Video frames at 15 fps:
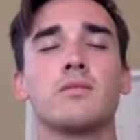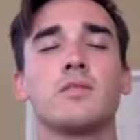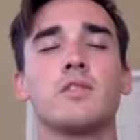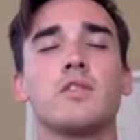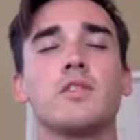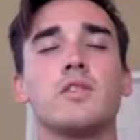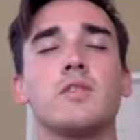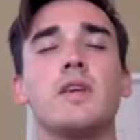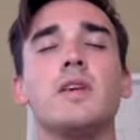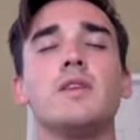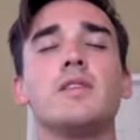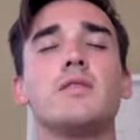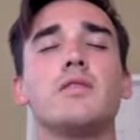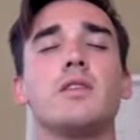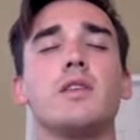Just
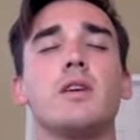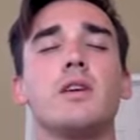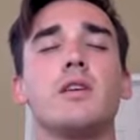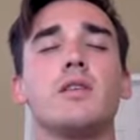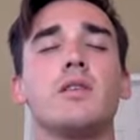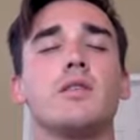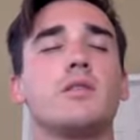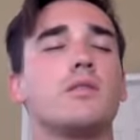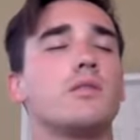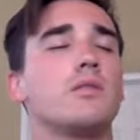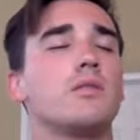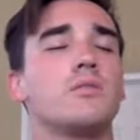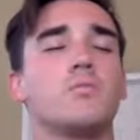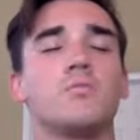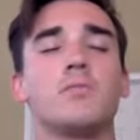peacefully
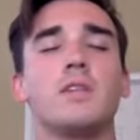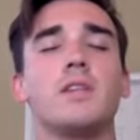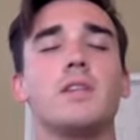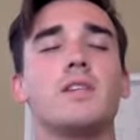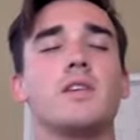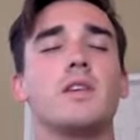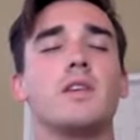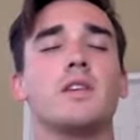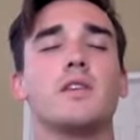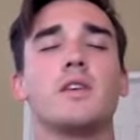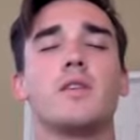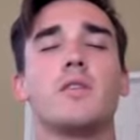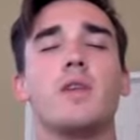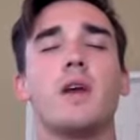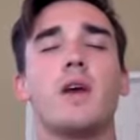listening to
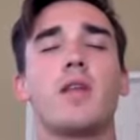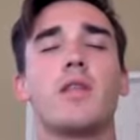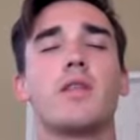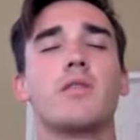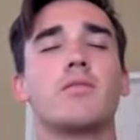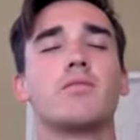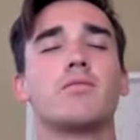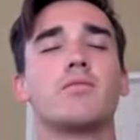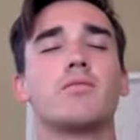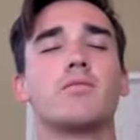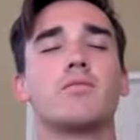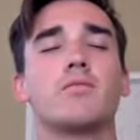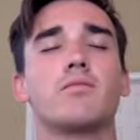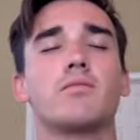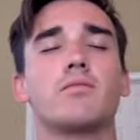your
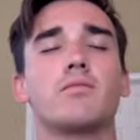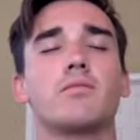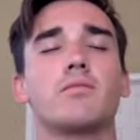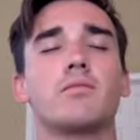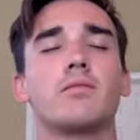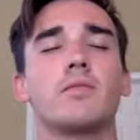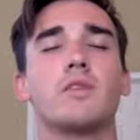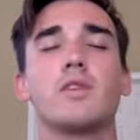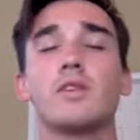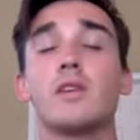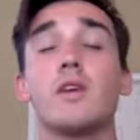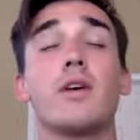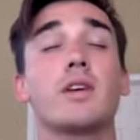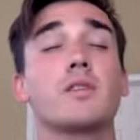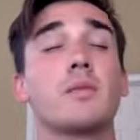breath. There's
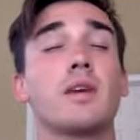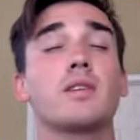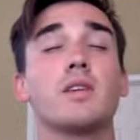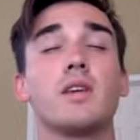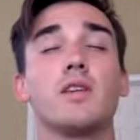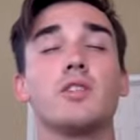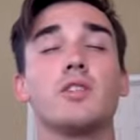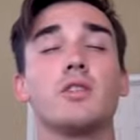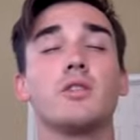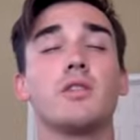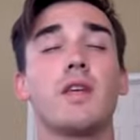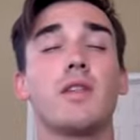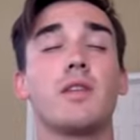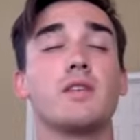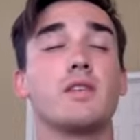no expectation
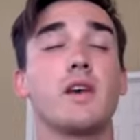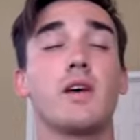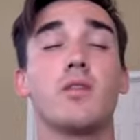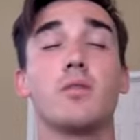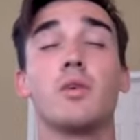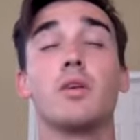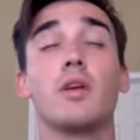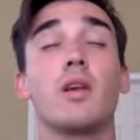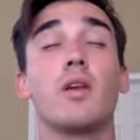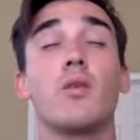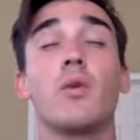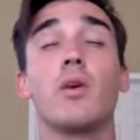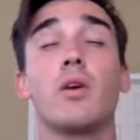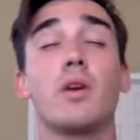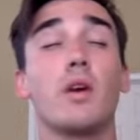that the sound will
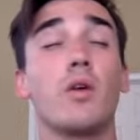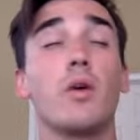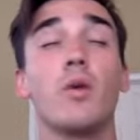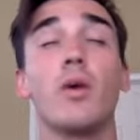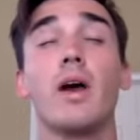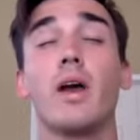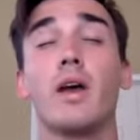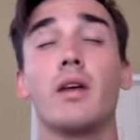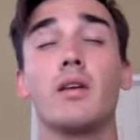go away.